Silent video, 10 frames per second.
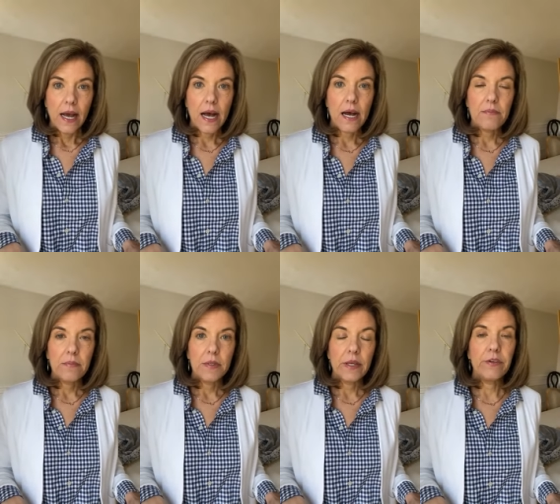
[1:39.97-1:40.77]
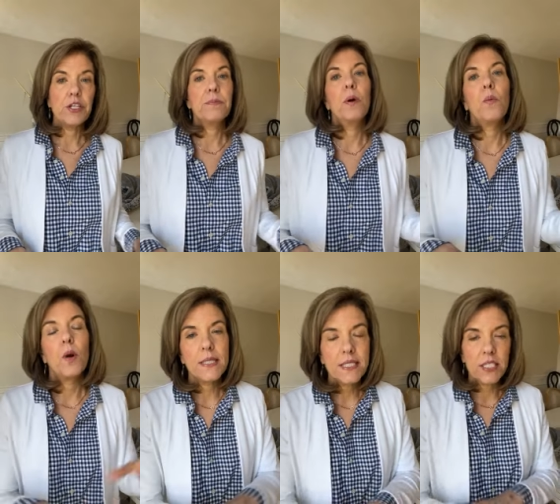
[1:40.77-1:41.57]
Um, if you just put
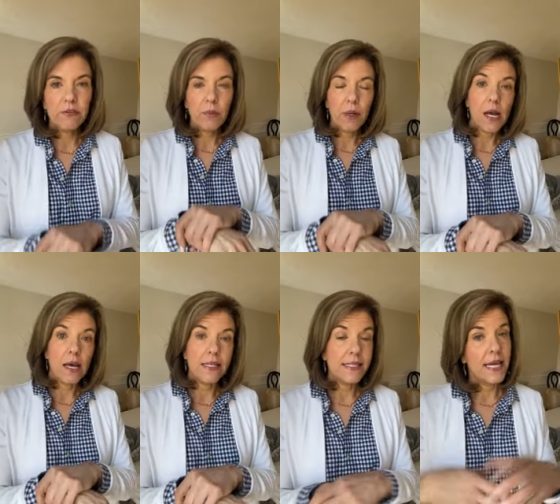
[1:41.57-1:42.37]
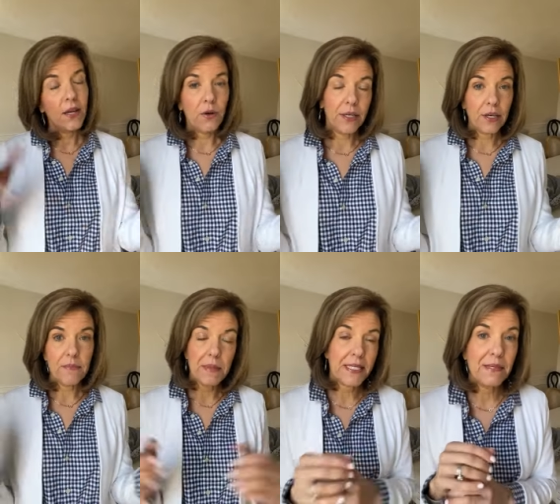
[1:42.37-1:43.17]
one silver one on and say, oh, here,
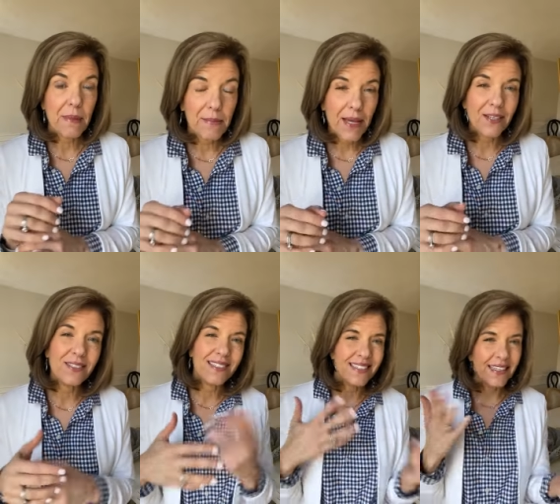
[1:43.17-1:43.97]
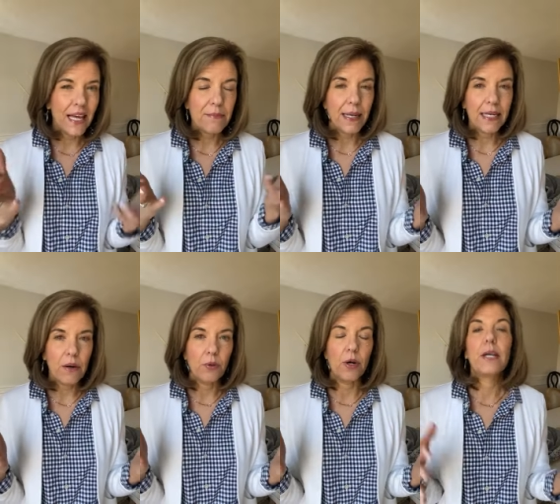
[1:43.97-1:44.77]
I'm mixing my metals, that might
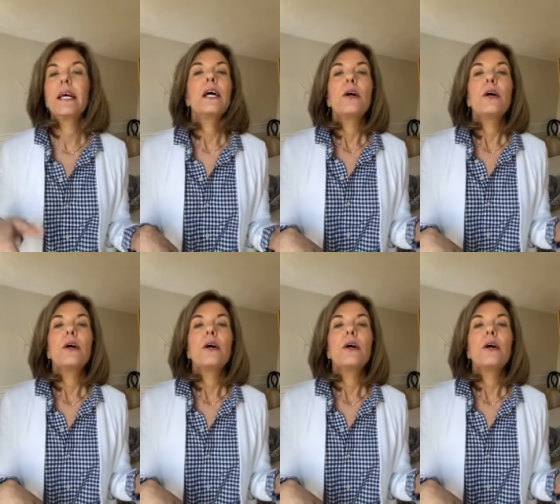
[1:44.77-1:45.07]
not work